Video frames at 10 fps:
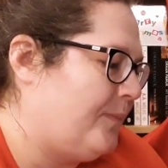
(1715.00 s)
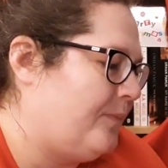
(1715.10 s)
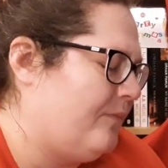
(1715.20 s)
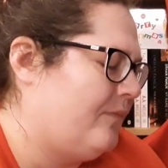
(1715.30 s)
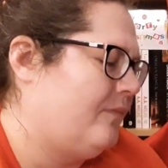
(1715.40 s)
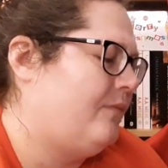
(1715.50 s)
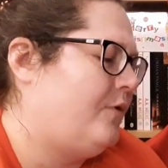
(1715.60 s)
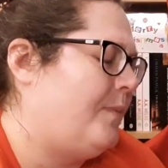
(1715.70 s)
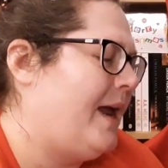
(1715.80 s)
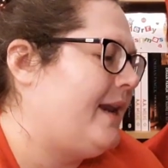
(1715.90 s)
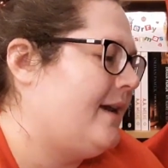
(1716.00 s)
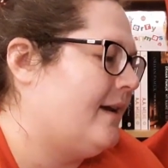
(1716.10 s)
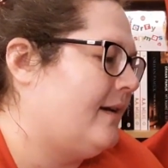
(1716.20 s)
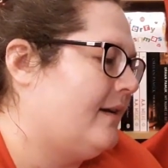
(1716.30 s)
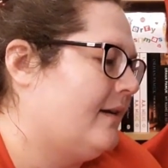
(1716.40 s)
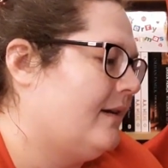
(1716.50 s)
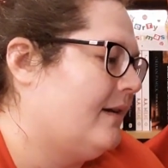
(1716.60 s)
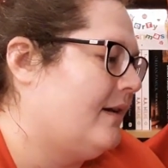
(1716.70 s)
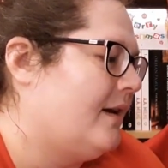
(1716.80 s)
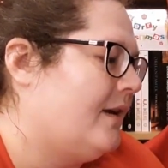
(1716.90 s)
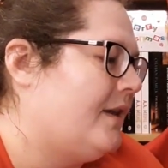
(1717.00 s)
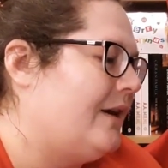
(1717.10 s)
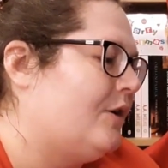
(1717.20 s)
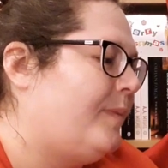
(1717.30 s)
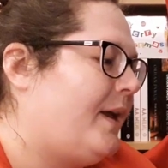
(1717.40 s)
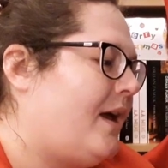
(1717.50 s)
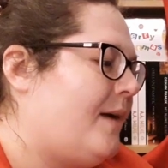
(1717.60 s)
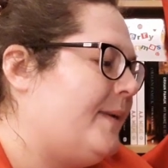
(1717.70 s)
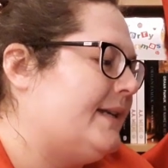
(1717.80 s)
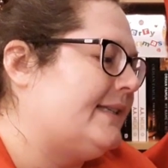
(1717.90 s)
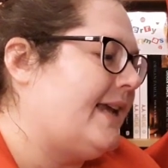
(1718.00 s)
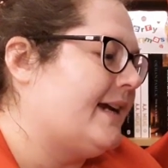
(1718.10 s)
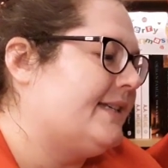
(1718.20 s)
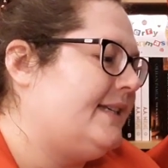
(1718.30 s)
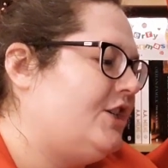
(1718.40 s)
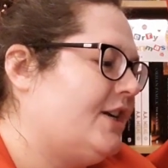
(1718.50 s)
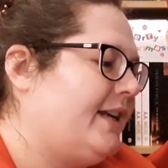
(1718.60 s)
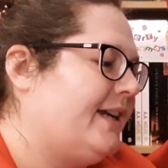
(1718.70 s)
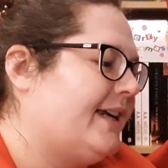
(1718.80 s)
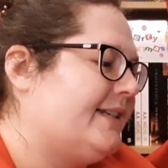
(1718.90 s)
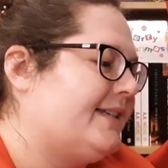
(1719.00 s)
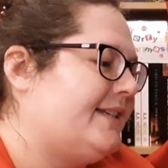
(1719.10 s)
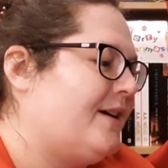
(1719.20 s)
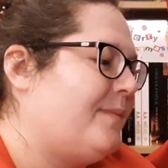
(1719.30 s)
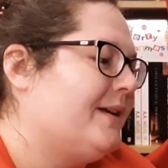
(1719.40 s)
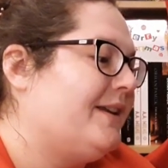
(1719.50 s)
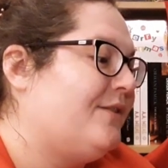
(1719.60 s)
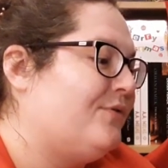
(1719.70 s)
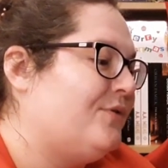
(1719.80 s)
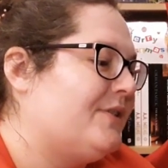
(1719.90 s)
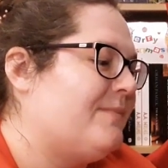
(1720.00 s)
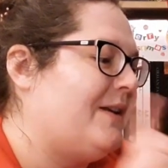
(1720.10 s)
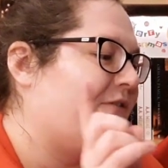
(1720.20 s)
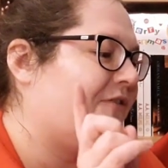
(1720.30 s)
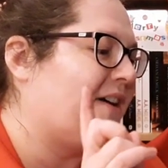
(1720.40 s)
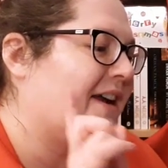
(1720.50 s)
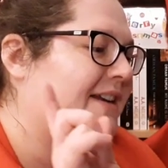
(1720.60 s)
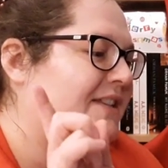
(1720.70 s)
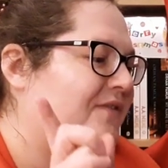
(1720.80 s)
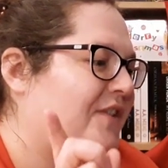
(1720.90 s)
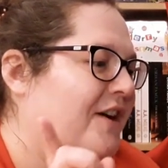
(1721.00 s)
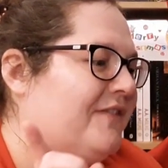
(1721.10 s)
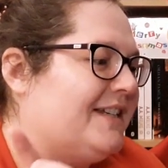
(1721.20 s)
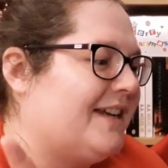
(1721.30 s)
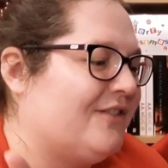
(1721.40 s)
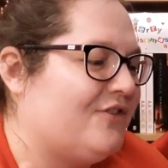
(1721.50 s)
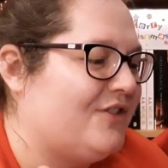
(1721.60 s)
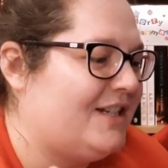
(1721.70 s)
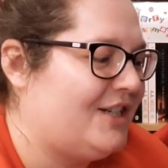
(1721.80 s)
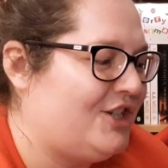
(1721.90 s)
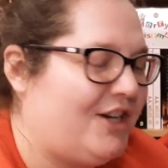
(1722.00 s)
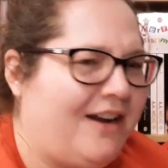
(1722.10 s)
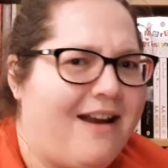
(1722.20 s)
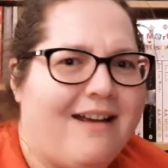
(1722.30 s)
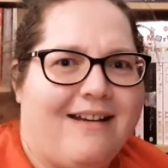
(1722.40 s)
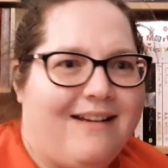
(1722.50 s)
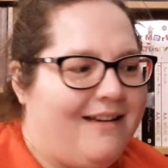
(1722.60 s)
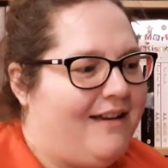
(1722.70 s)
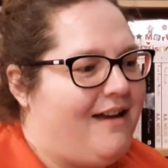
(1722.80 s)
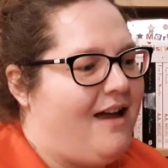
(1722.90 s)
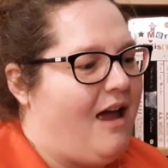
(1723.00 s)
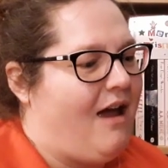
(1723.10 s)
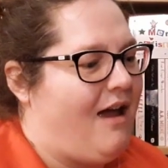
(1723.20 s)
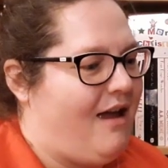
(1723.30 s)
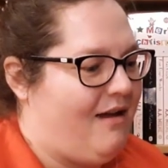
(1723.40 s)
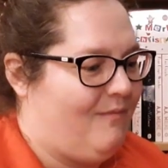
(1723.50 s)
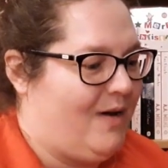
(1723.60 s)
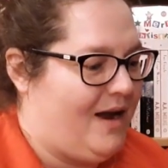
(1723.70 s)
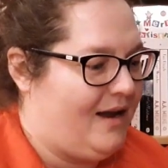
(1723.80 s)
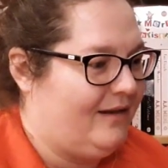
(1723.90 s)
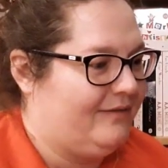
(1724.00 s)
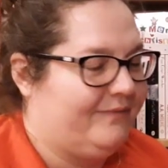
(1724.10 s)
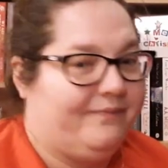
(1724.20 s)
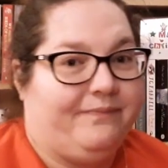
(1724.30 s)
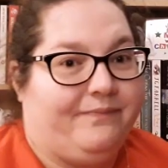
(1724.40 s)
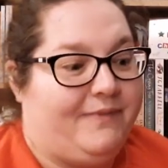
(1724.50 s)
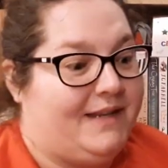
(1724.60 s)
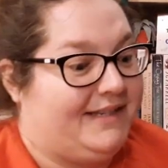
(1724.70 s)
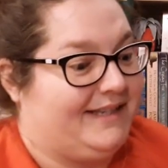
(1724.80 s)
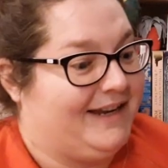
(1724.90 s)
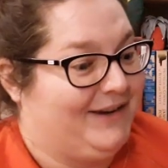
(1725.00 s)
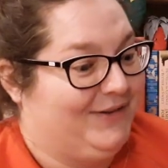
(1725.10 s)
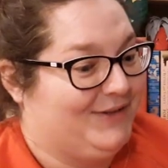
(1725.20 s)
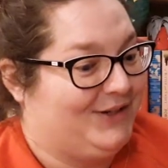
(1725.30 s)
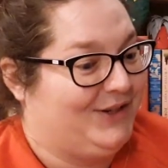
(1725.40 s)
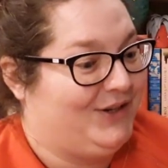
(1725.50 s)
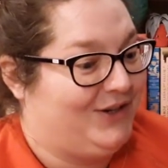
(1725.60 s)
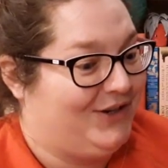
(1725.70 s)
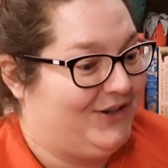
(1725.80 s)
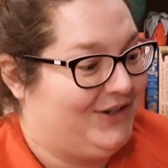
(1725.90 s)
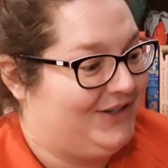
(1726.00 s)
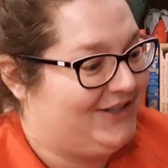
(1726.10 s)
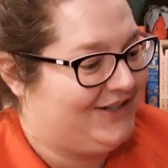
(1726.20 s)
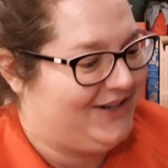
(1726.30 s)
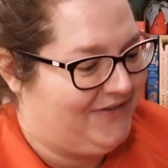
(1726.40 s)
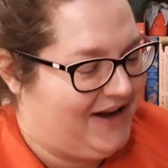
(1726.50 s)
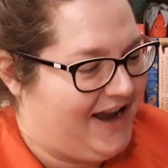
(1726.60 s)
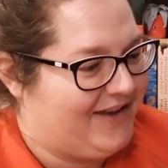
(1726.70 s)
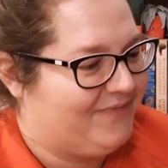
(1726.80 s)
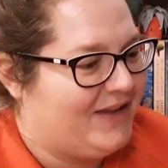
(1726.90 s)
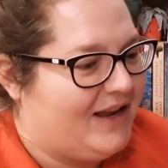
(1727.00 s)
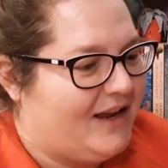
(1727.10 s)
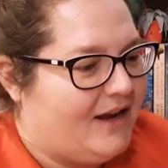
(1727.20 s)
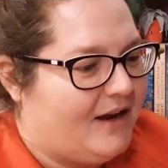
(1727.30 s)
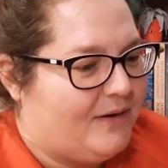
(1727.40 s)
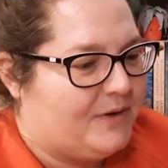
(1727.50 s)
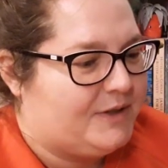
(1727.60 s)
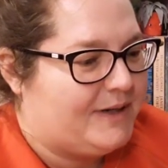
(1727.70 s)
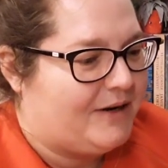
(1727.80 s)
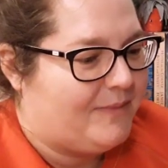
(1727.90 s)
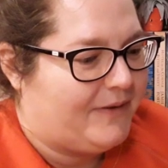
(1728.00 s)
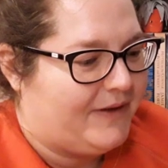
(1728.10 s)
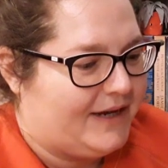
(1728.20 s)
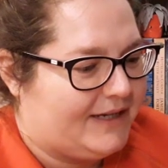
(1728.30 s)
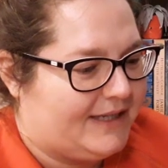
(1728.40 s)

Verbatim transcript: Roupenian. The little blurb is sexy, chilling, and disturbingly gruesome in finest fairy tale tradition. Wow. This sounds good. Okay, what do we know about this?